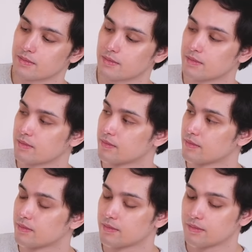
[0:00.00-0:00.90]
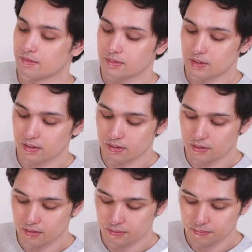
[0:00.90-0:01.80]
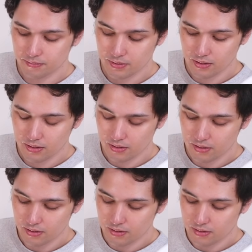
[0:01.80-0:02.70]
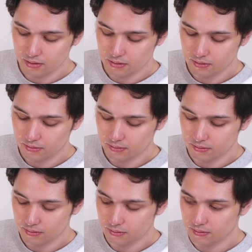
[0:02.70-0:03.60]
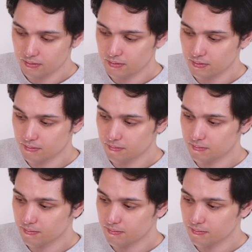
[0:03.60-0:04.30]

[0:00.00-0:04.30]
No words are spoken by the person on screen.